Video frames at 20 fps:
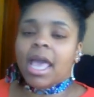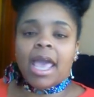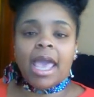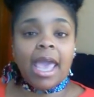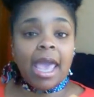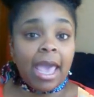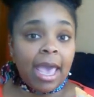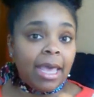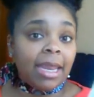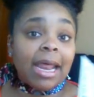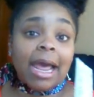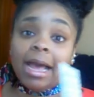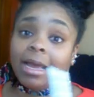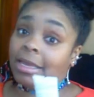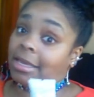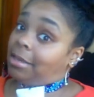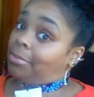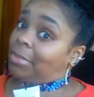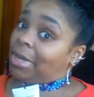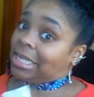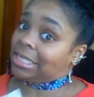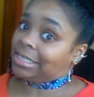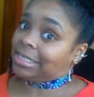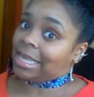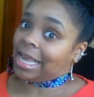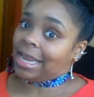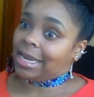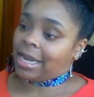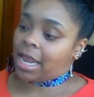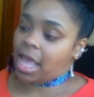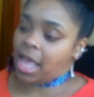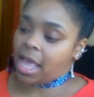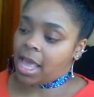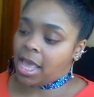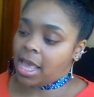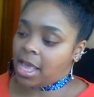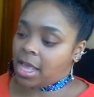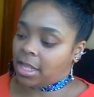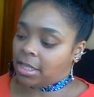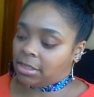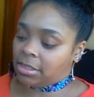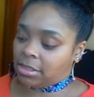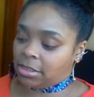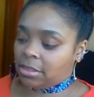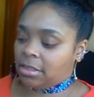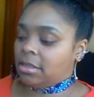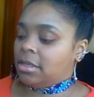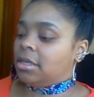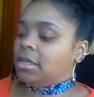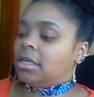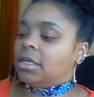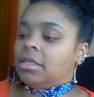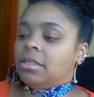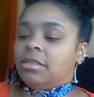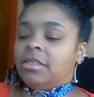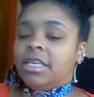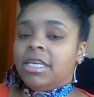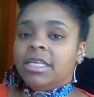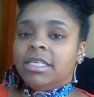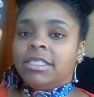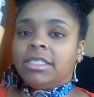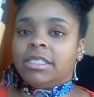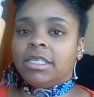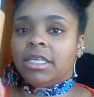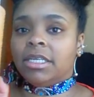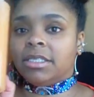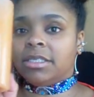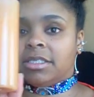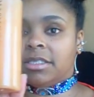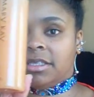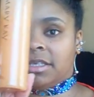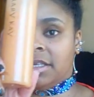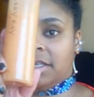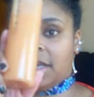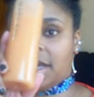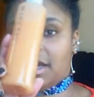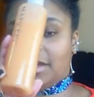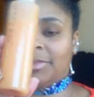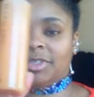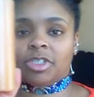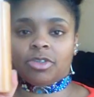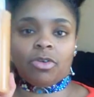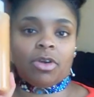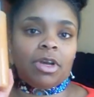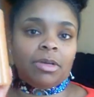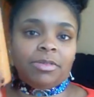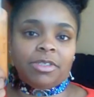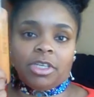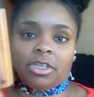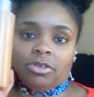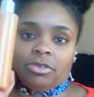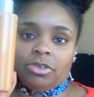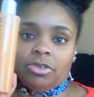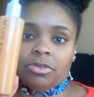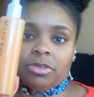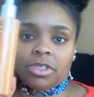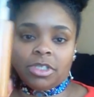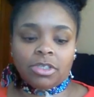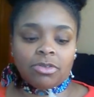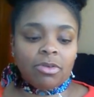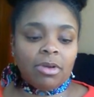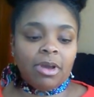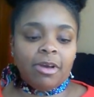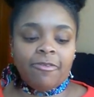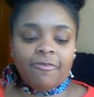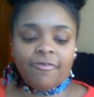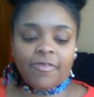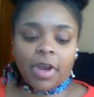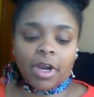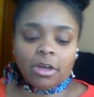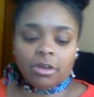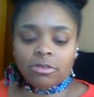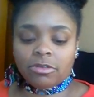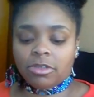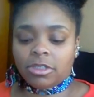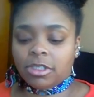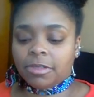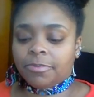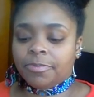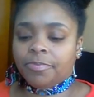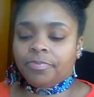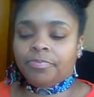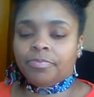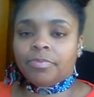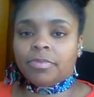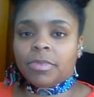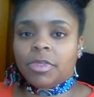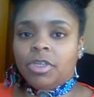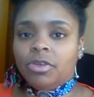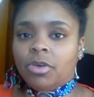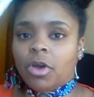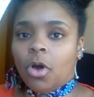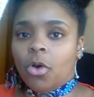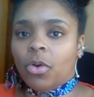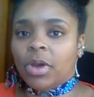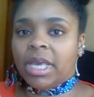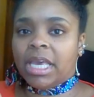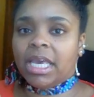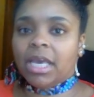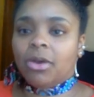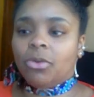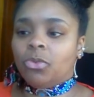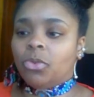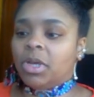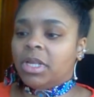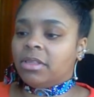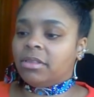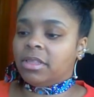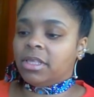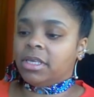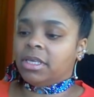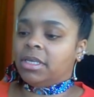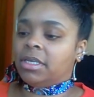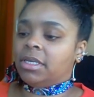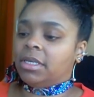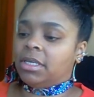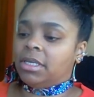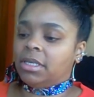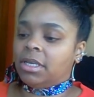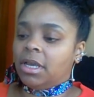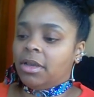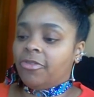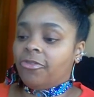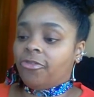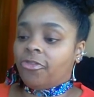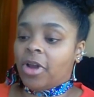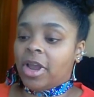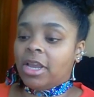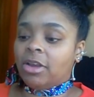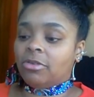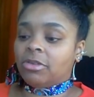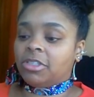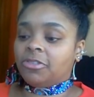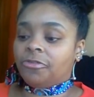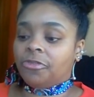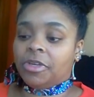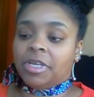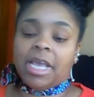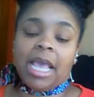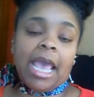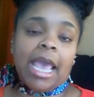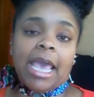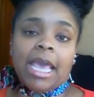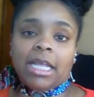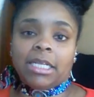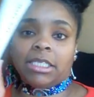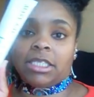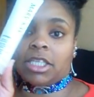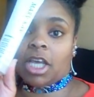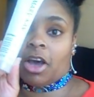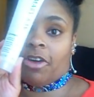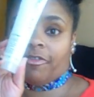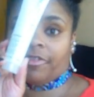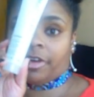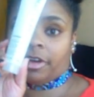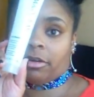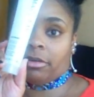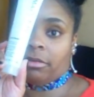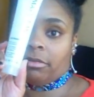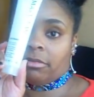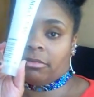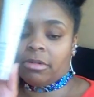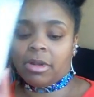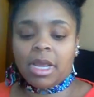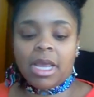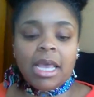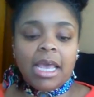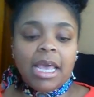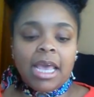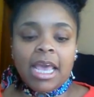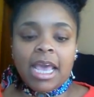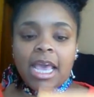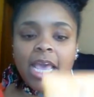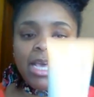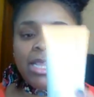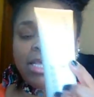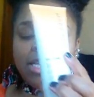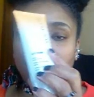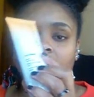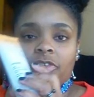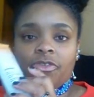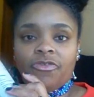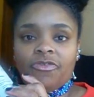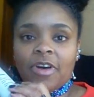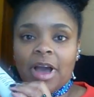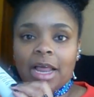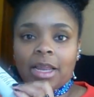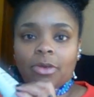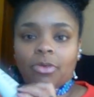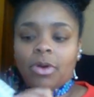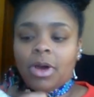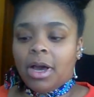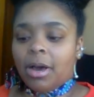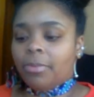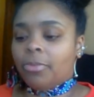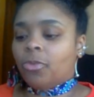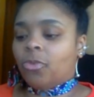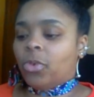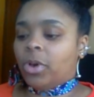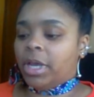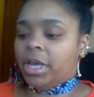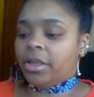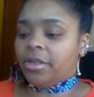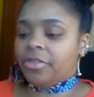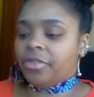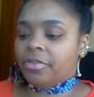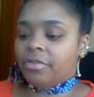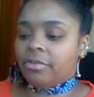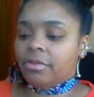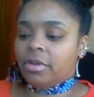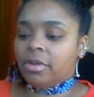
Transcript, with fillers: And I get my satin hands. This is the scrub. So you do the scrub first. You go in with the fragrance-free hand softener. And then you follow up with